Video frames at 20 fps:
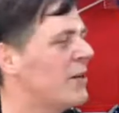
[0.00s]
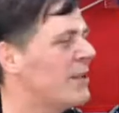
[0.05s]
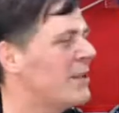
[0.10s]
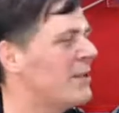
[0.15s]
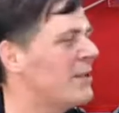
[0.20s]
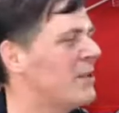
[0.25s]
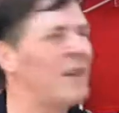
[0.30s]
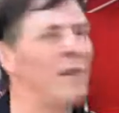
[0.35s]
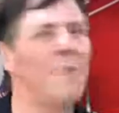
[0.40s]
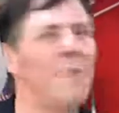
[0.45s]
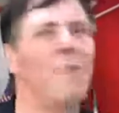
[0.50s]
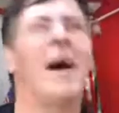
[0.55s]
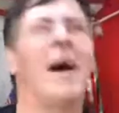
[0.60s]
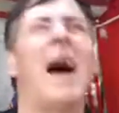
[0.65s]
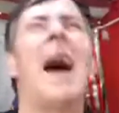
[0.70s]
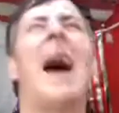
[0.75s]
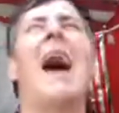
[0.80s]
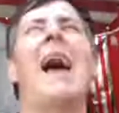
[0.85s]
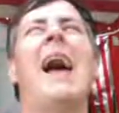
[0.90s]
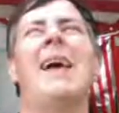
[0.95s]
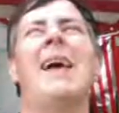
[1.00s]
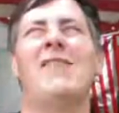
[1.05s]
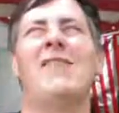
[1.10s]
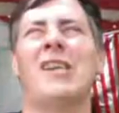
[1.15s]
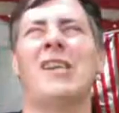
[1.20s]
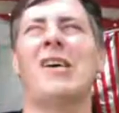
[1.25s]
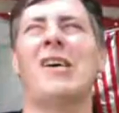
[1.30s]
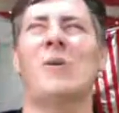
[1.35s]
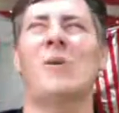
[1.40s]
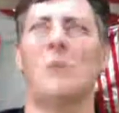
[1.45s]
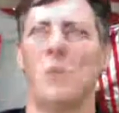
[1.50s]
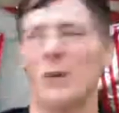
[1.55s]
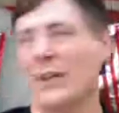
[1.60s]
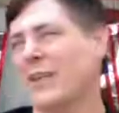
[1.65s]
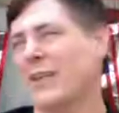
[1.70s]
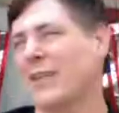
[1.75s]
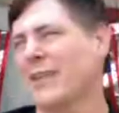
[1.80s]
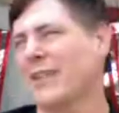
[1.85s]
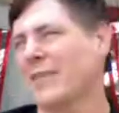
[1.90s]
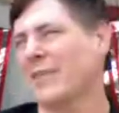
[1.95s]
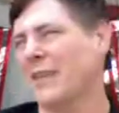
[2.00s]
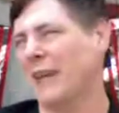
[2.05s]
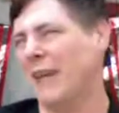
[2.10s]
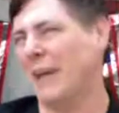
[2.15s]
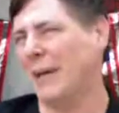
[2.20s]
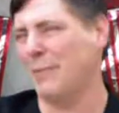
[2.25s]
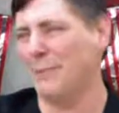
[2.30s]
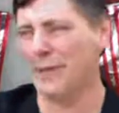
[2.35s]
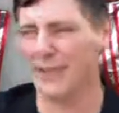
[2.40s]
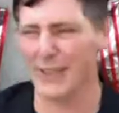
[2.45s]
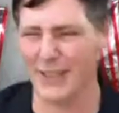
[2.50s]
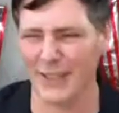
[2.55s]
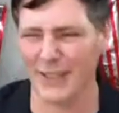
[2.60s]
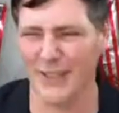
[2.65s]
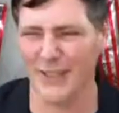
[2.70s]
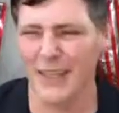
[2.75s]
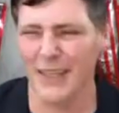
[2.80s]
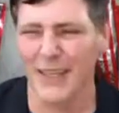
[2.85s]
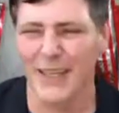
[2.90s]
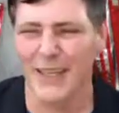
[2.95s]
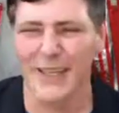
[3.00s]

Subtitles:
into the magical world of the Happy Healer.